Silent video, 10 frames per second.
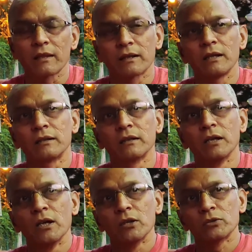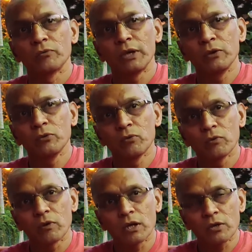Right. So when you
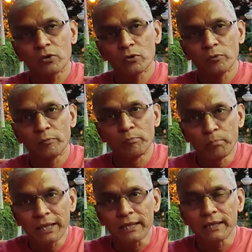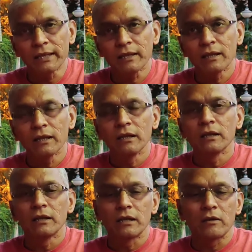want to be,
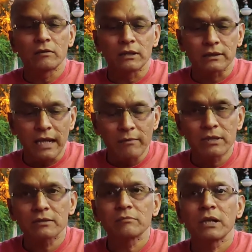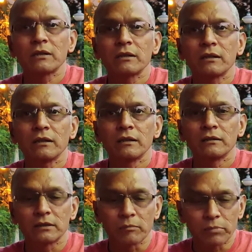now the time doesn't matter,
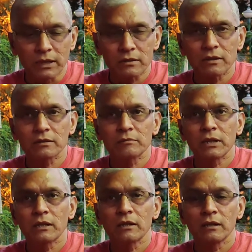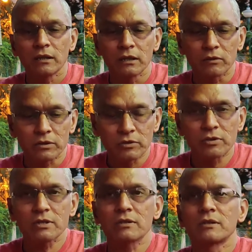the place doesn't matter, your
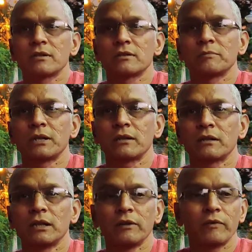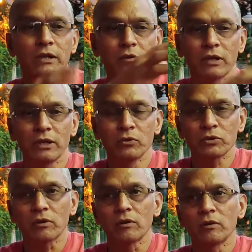situations doesn't matter. In fact, you can use
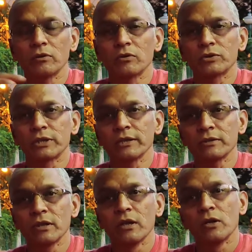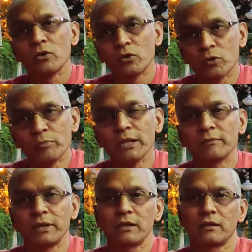all those things to be
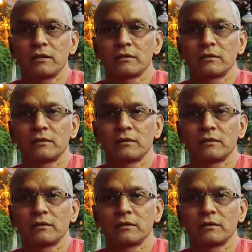in meditation.